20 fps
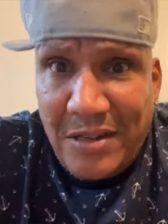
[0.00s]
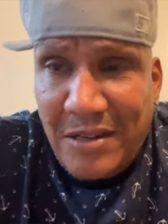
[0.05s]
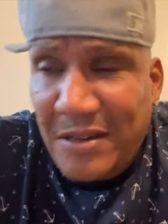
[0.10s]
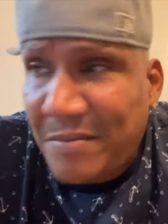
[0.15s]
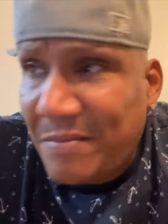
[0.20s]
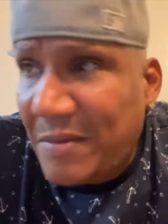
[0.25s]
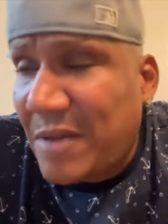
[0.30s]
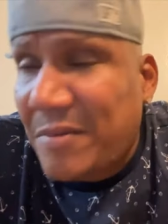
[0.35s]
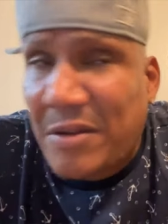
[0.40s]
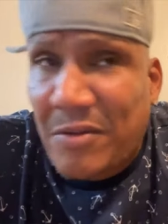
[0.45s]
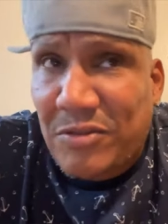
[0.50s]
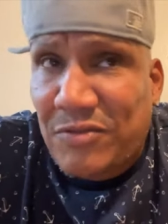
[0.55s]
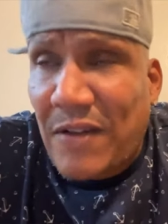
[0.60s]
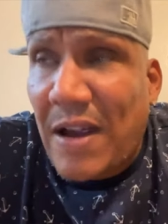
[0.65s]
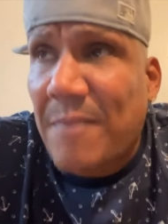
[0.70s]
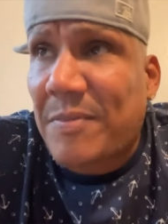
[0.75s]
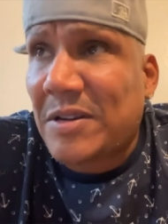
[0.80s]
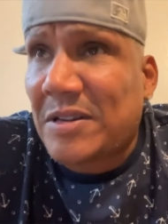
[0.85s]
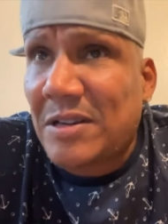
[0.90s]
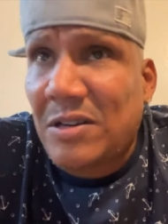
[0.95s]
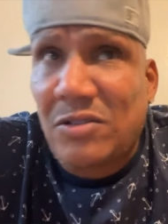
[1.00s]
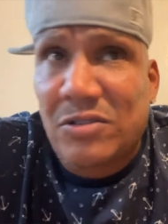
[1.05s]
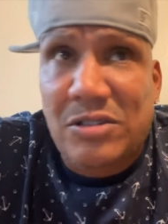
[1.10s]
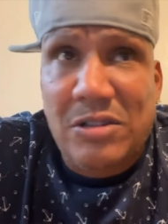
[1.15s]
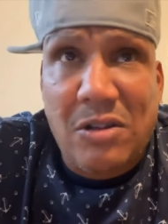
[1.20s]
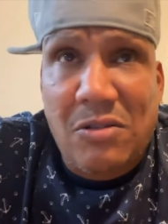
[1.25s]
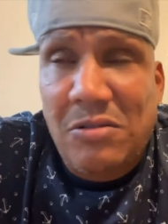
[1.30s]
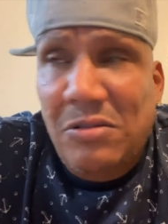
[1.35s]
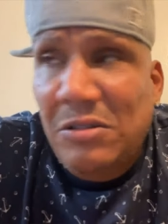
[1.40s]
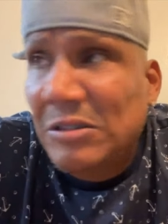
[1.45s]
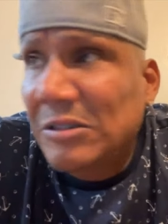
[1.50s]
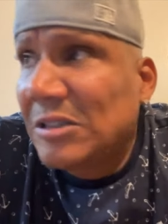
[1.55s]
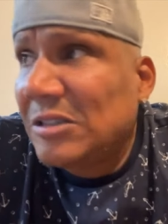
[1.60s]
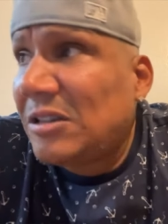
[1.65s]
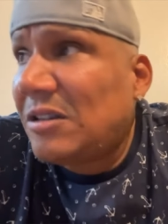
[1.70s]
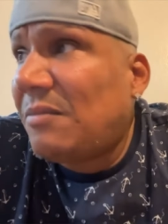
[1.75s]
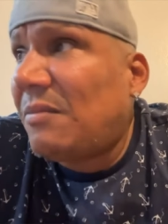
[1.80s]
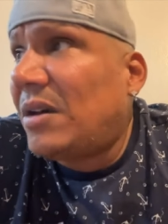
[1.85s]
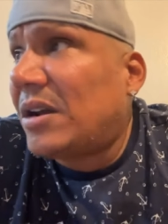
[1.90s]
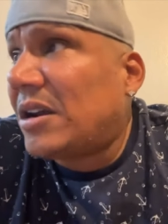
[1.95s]
right. maybe they was rapping a little slow.
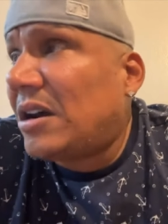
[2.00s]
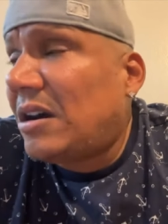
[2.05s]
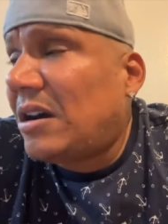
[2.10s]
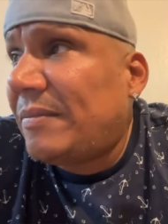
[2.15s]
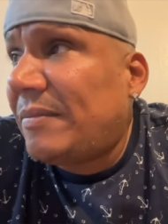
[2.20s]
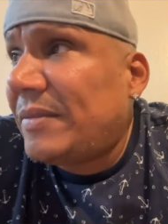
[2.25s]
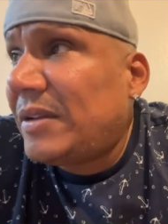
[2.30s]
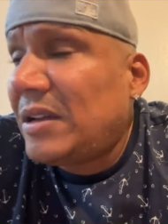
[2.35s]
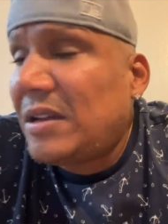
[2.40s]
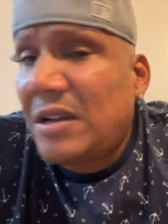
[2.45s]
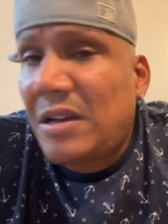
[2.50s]
But, uh,